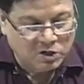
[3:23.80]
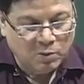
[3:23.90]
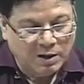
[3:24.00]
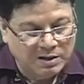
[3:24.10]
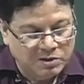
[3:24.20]
So,
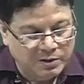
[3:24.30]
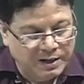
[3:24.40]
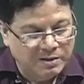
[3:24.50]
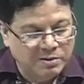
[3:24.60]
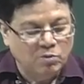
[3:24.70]
one is
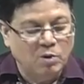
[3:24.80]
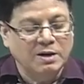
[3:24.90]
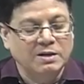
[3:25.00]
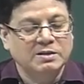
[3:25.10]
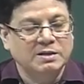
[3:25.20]
red,
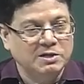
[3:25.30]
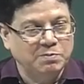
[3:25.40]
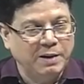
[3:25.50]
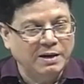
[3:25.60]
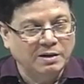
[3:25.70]
one is this
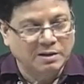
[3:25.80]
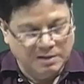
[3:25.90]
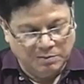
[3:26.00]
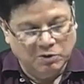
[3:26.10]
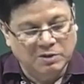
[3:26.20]
pink,
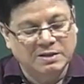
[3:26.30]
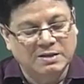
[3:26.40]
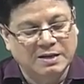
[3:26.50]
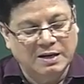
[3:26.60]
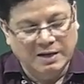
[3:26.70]
suppose this
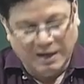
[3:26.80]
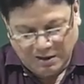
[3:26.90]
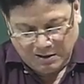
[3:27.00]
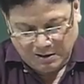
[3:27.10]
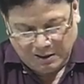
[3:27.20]
is a
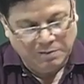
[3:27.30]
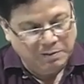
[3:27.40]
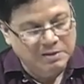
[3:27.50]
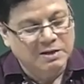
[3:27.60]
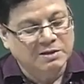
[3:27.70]
ligand, that
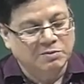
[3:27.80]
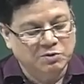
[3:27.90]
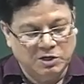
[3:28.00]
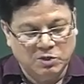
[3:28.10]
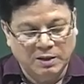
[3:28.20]
means a
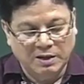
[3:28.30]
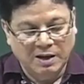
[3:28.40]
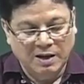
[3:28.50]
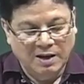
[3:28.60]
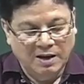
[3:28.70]
substituent,
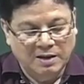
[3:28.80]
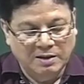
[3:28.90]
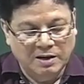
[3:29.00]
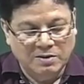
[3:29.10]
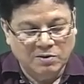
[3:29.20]

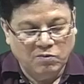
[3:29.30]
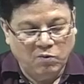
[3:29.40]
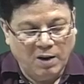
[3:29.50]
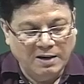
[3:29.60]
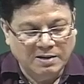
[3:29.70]
there is a
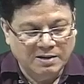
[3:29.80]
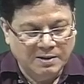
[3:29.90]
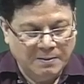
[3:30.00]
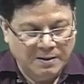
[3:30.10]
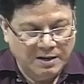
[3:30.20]
white
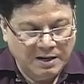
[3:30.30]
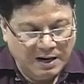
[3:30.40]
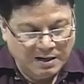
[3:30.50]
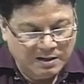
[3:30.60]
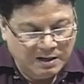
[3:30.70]

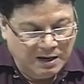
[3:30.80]
ligand,